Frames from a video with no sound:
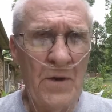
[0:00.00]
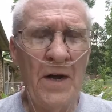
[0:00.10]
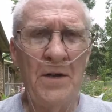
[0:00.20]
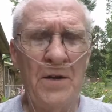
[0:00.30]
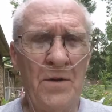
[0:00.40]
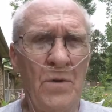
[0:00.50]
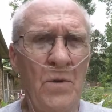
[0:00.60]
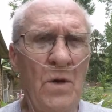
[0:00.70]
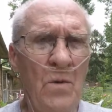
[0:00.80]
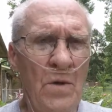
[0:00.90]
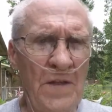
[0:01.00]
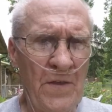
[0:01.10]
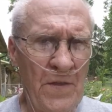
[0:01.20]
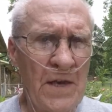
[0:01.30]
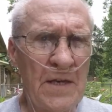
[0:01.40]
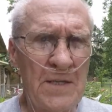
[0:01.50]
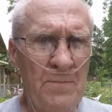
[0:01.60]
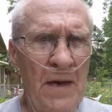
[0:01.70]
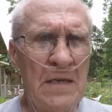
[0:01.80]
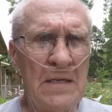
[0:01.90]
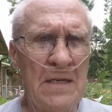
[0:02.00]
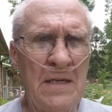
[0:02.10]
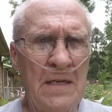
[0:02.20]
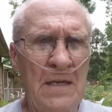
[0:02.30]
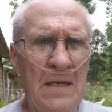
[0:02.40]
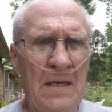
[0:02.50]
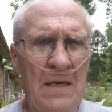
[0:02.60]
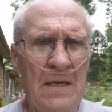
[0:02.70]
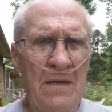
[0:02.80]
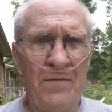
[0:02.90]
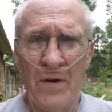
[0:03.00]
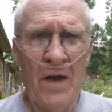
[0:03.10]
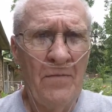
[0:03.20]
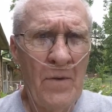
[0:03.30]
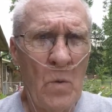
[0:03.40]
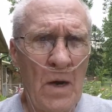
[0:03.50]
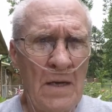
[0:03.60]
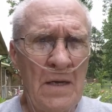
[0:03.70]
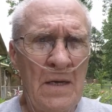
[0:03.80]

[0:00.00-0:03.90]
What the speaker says: trying to do what they think is best for everyone.